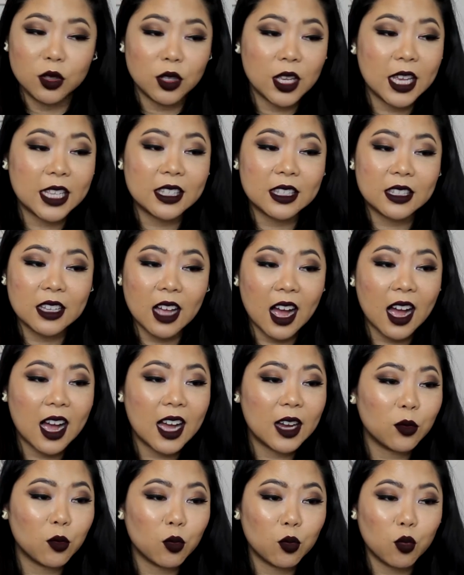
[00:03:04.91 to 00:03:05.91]
It's
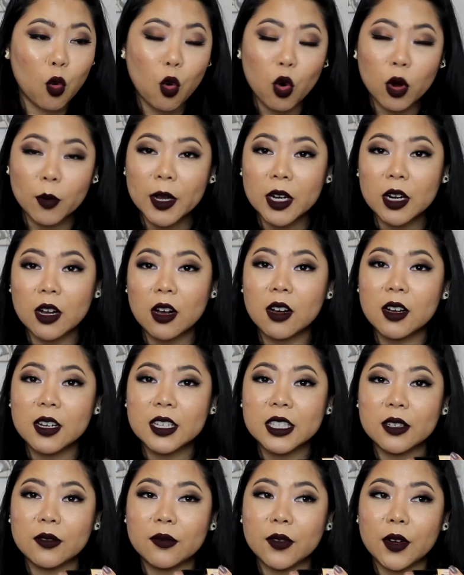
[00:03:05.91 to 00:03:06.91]
not warm at all.
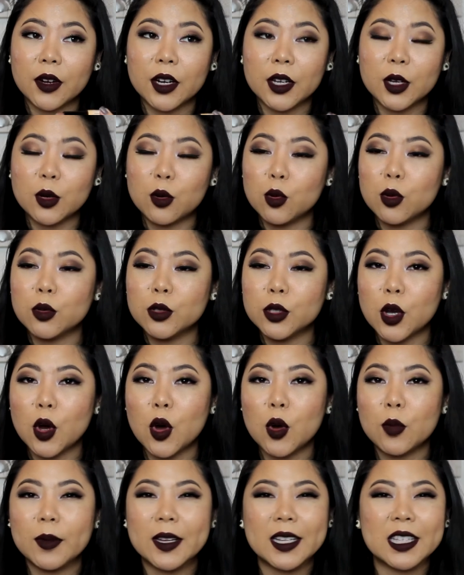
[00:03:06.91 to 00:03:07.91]
It's a very cool
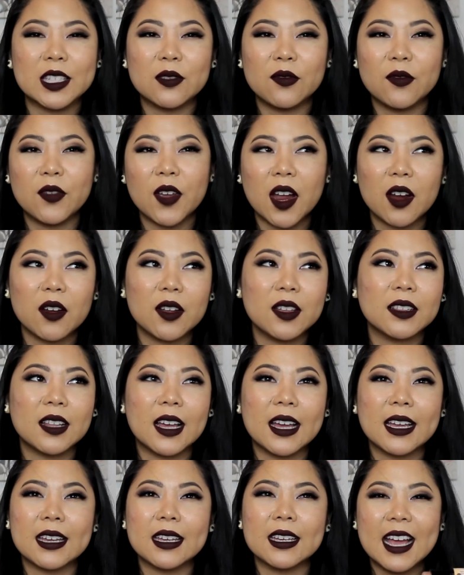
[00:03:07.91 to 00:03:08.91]
tone, but it's very
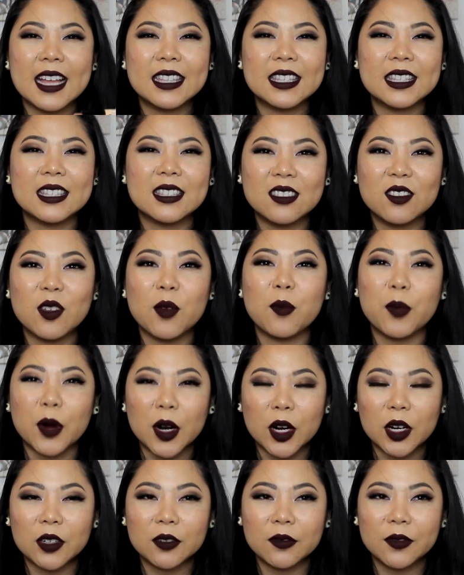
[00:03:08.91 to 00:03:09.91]
like, it's the
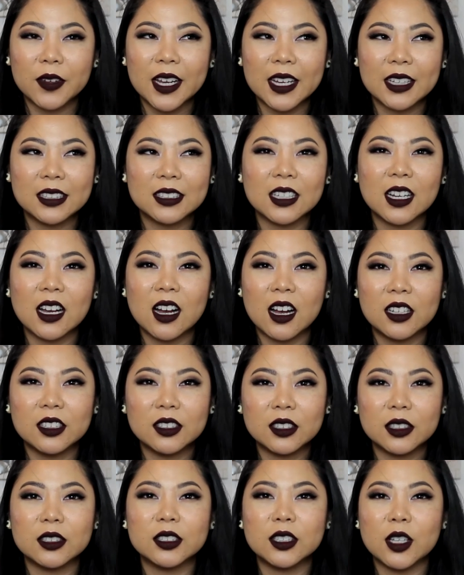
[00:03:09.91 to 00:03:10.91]
perfect
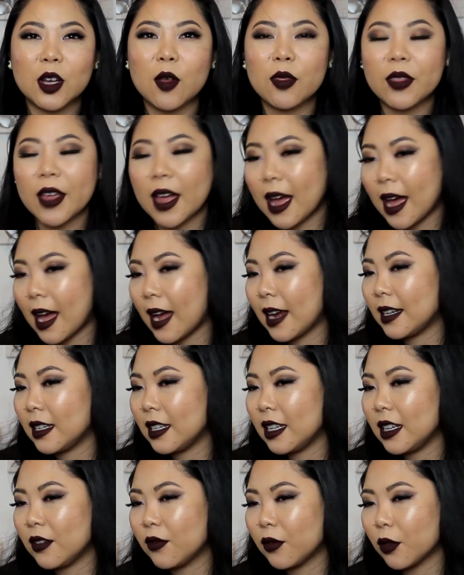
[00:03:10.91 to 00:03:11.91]
undertone that I
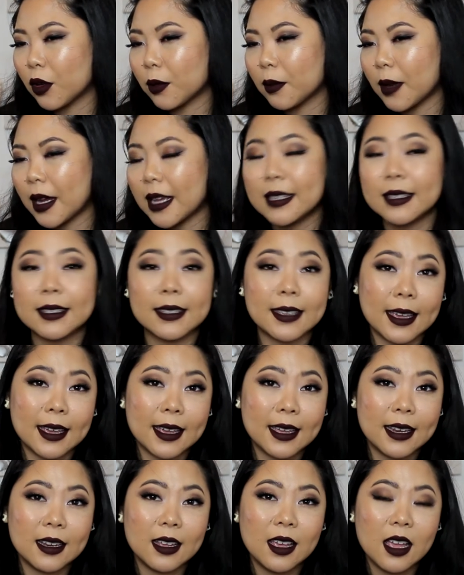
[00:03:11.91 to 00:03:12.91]
need for my
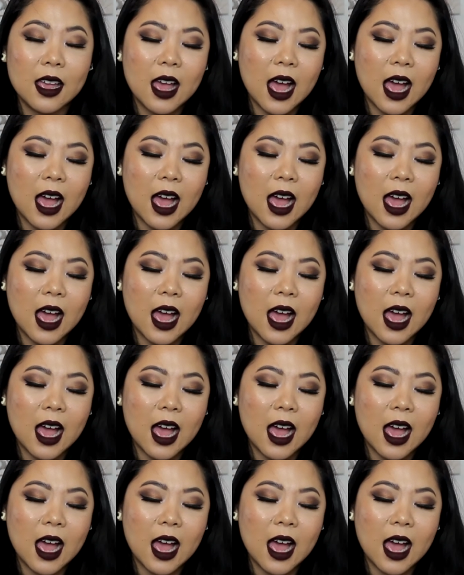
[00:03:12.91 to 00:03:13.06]
skin.